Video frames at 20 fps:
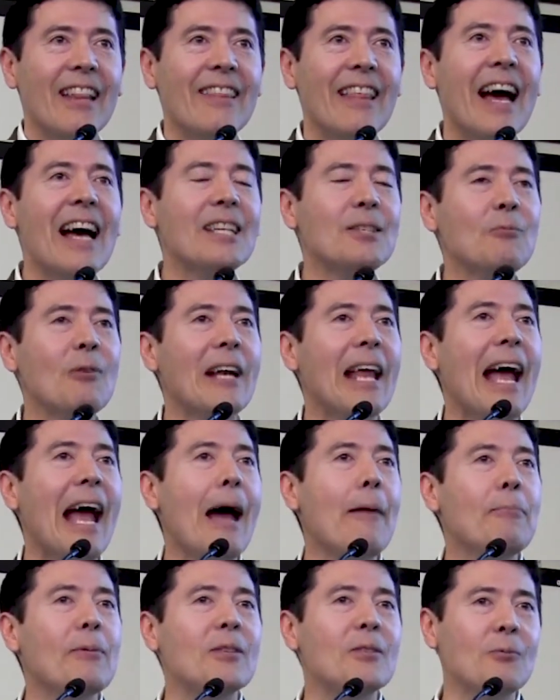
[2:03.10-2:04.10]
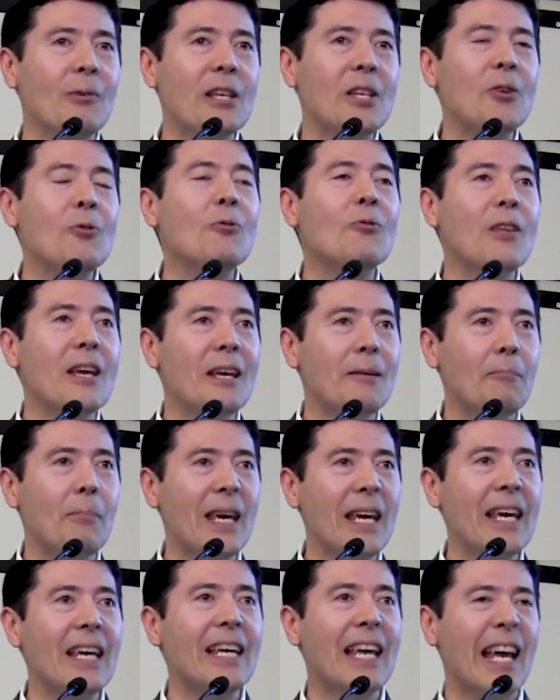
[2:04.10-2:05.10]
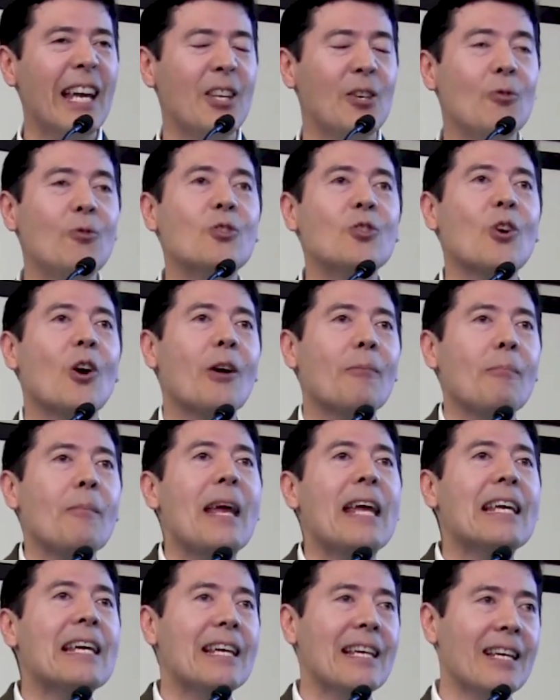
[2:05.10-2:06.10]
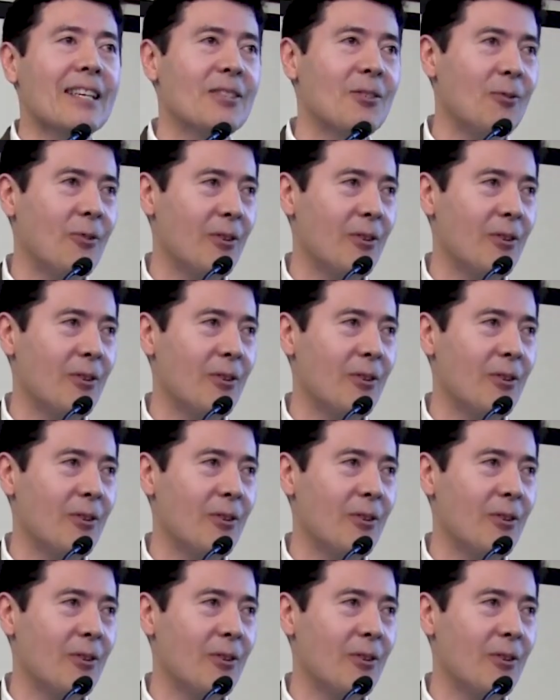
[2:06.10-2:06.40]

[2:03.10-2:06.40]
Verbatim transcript: That's what happens when you think big and you start making it